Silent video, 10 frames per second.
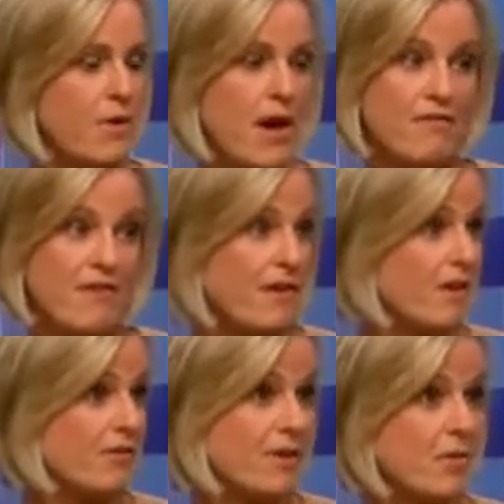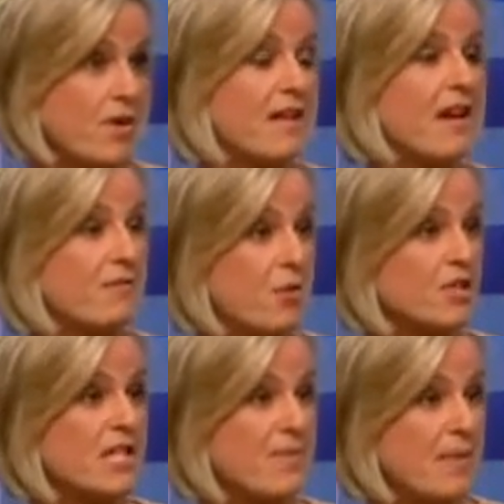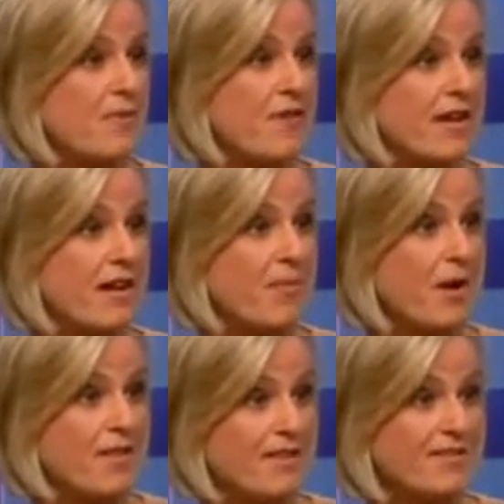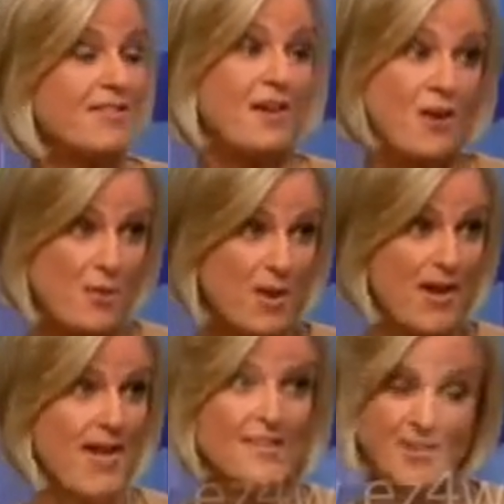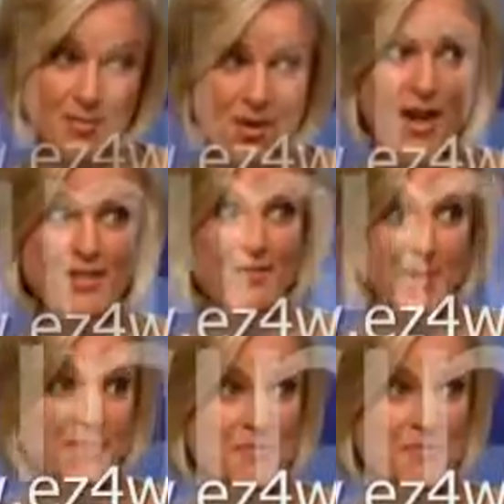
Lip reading: You have very little recourse, and unfortunately people find out about this the hard way. It's a surprise fee.